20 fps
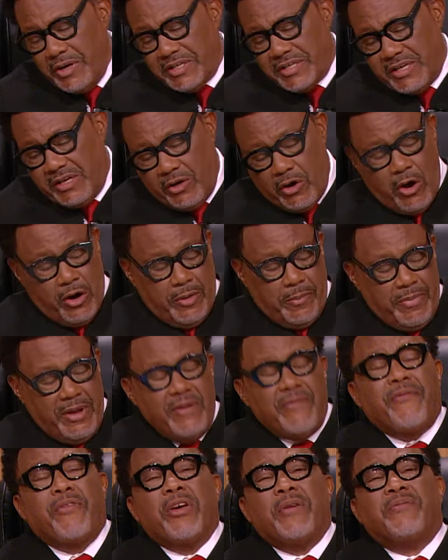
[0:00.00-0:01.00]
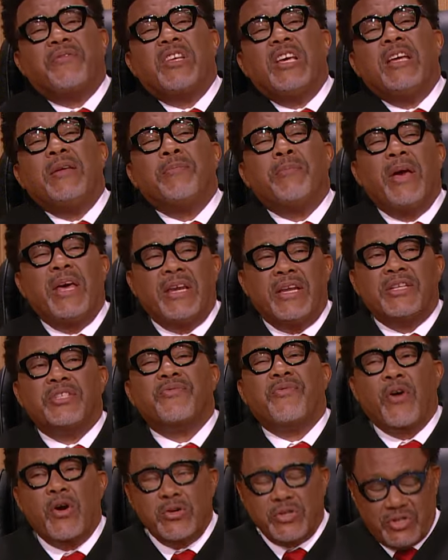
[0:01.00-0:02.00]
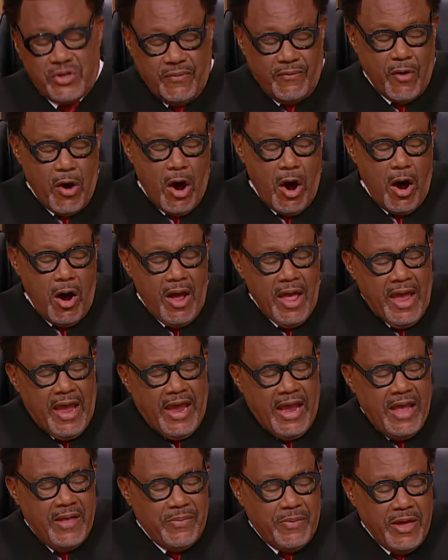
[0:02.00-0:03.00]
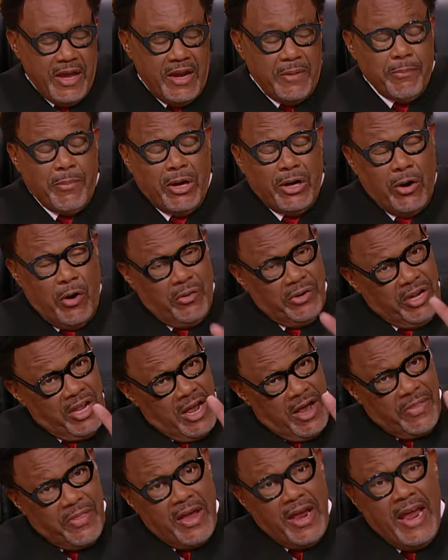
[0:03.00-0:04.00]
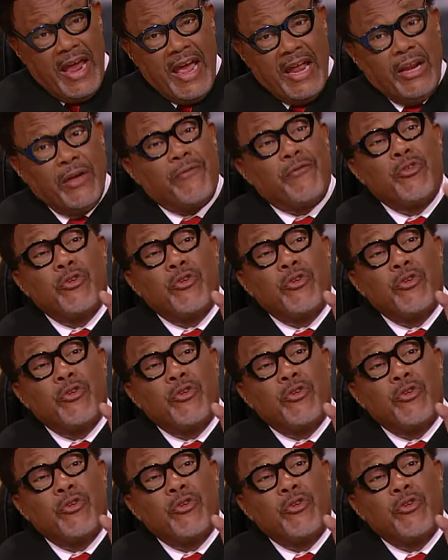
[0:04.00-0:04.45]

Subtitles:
it's going to be 15 minutes, first of all. And then, but on the other hand, if